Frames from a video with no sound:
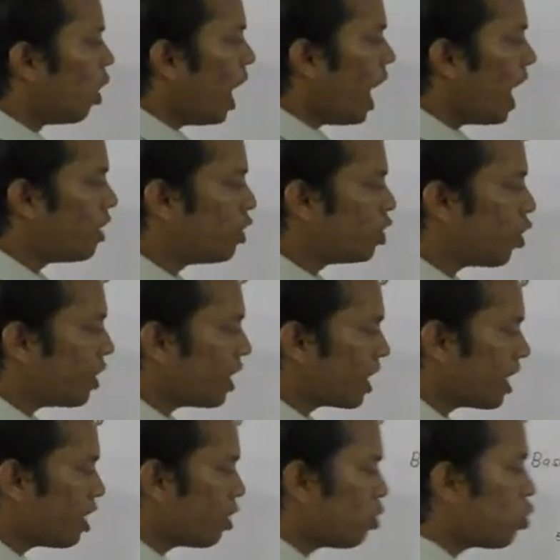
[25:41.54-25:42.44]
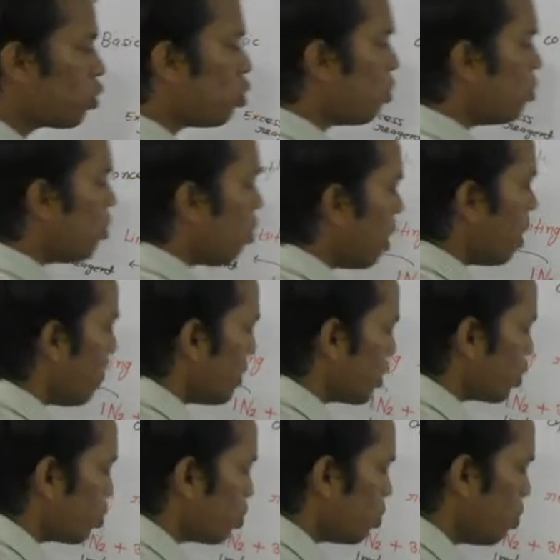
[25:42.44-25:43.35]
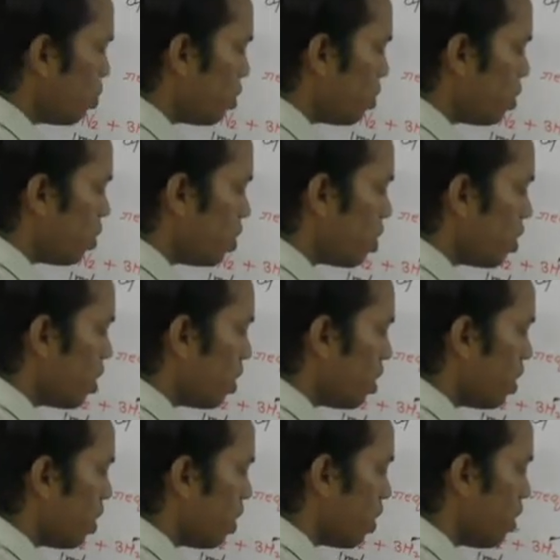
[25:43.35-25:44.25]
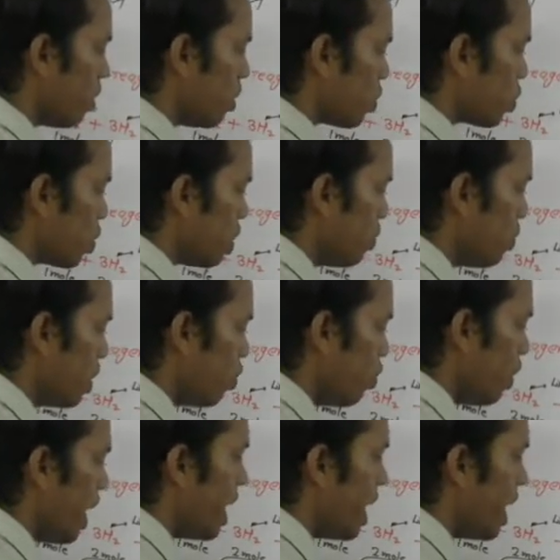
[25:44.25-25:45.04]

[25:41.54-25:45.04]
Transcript: and you are taking 2 mole of H2. So it will give you